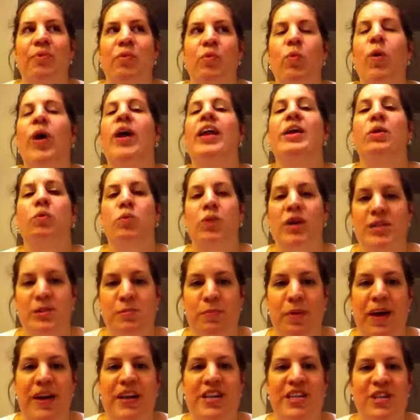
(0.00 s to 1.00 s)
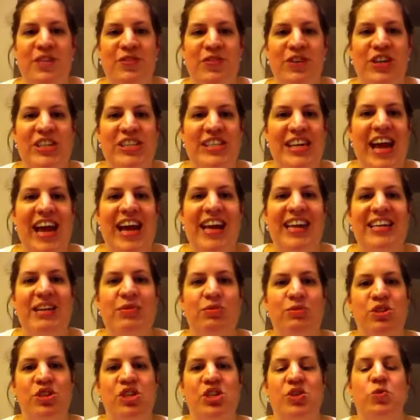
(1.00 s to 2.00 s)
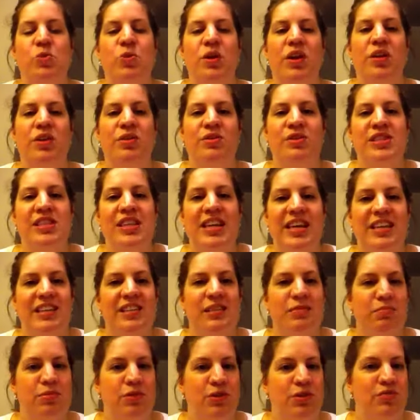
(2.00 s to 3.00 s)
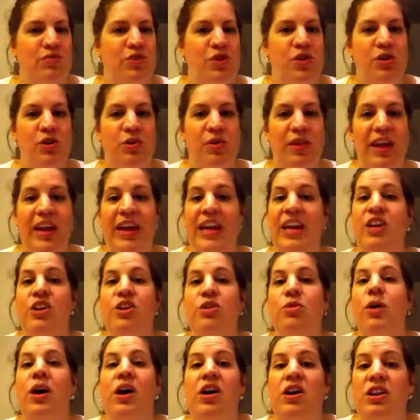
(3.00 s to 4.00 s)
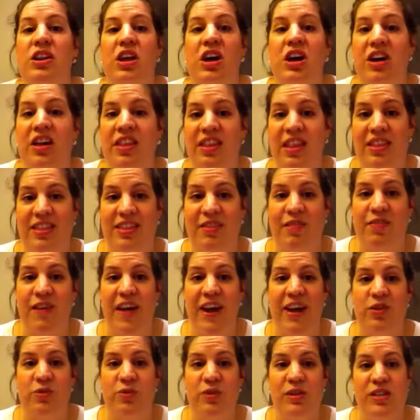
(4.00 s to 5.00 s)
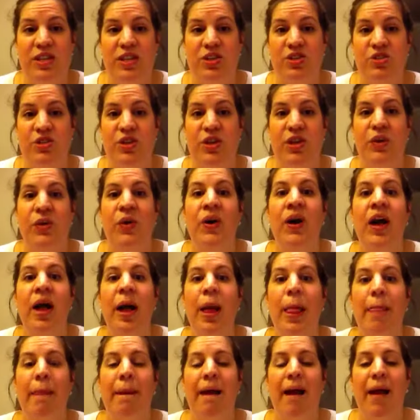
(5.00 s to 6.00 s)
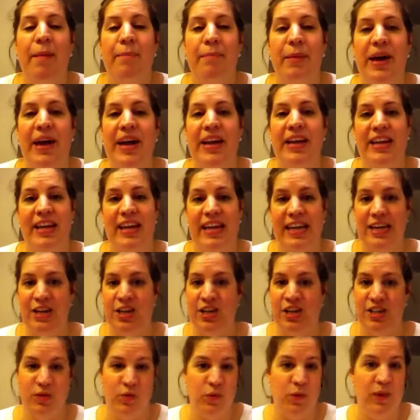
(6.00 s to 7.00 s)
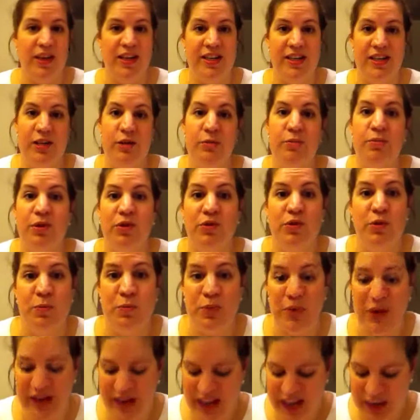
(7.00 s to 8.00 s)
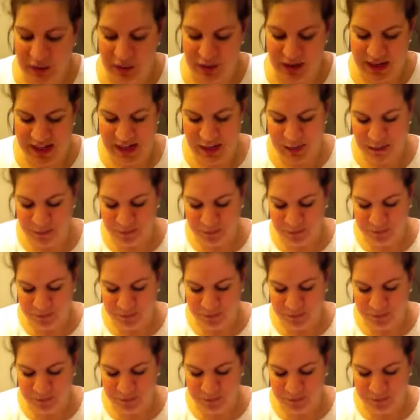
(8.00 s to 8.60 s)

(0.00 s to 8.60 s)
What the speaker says: while he was punished for his act, it was just one of those things that proved true, that he knew all along that the fact wasn't true, but he just wanted to prove a point anyways.